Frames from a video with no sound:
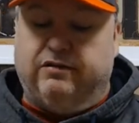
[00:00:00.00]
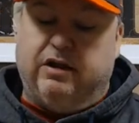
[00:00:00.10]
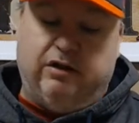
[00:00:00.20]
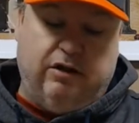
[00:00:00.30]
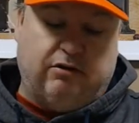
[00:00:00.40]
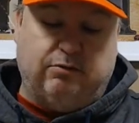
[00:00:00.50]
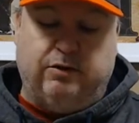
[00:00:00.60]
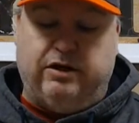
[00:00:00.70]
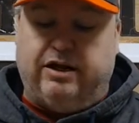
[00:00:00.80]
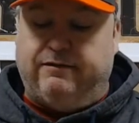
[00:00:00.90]
Now this
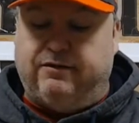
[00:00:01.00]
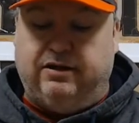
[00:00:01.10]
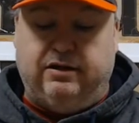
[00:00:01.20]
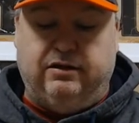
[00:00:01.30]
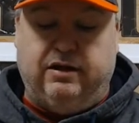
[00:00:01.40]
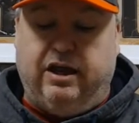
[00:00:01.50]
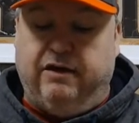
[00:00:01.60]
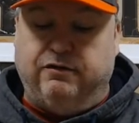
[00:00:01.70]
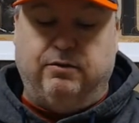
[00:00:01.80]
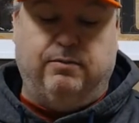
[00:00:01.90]
one, I've seen
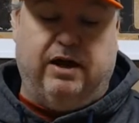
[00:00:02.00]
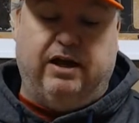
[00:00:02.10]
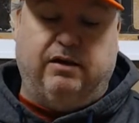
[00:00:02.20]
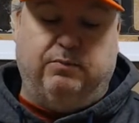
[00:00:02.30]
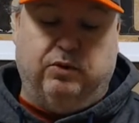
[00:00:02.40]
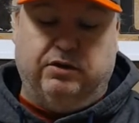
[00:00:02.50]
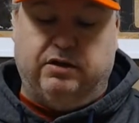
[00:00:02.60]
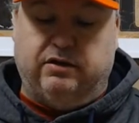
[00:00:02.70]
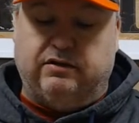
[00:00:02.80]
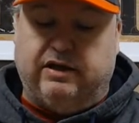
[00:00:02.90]
everybody pulling
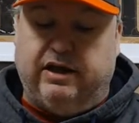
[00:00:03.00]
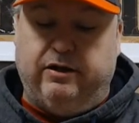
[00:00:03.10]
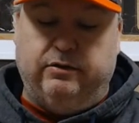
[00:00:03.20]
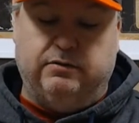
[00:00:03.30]
this out.